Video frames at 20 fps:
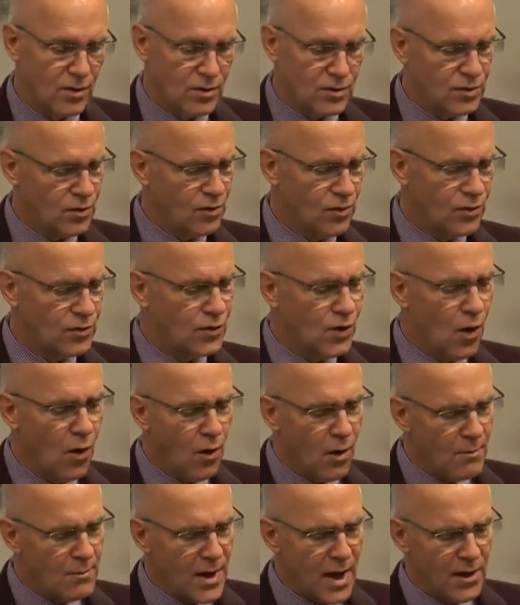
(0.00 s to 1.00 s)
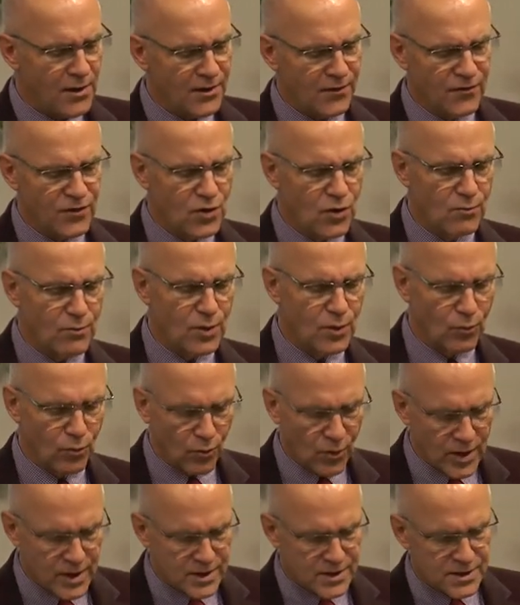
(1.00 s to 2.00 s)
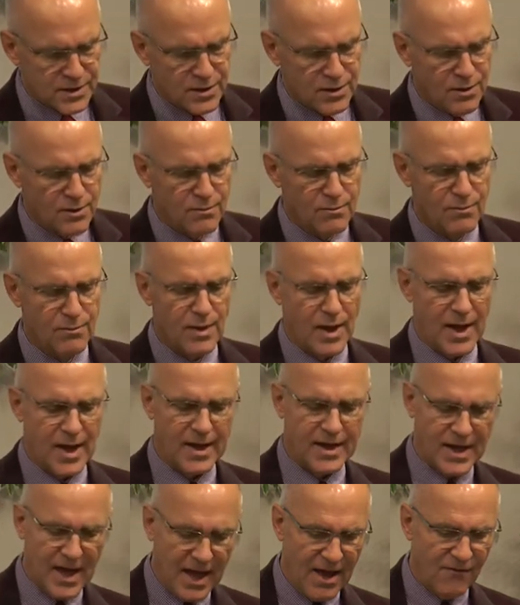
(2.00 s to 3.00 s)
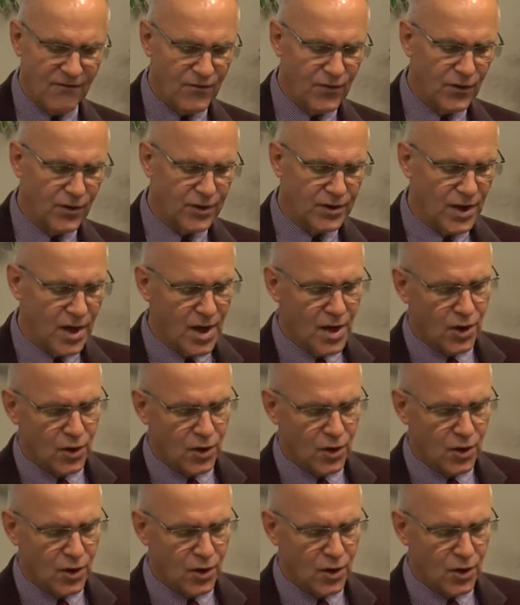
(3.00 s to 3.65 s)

So no amount of human wisdom and effort